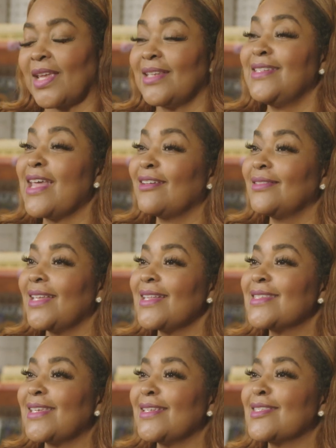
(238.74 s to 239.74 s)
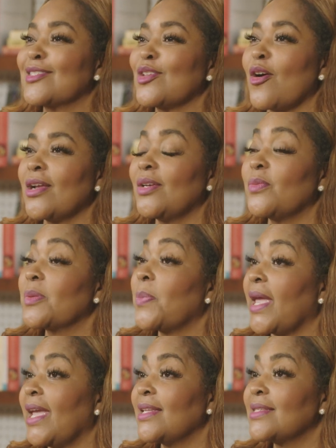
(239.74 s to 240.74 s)
Now let's get started with
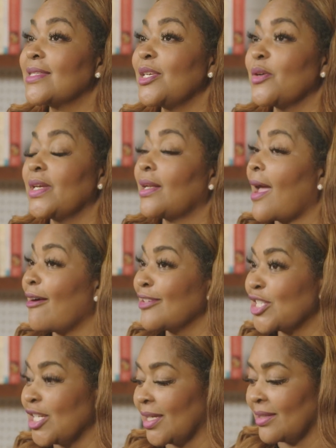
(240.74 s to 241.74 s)
pan searing our chicken